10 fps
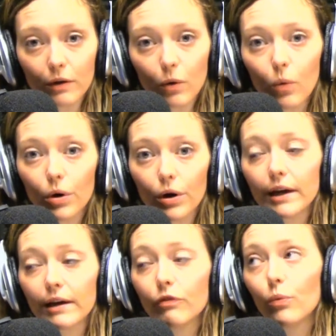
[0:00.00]
or
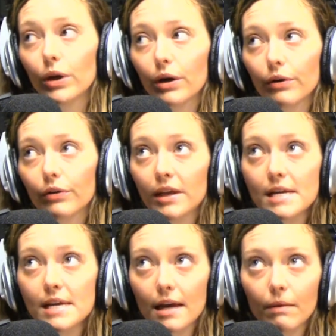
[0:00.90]
if we are
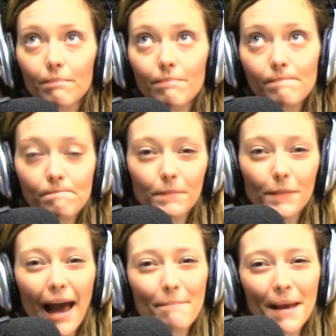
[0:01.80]
thinking
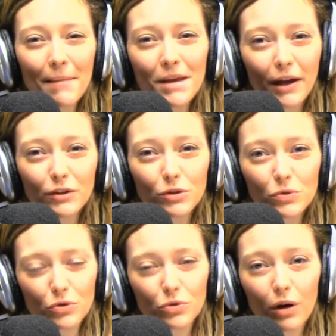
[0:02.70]
maybe I do
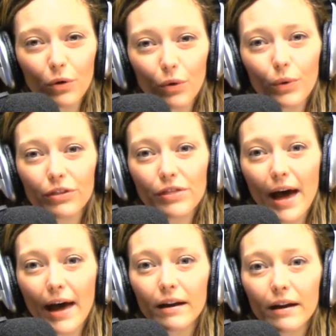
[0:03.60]
struggle with that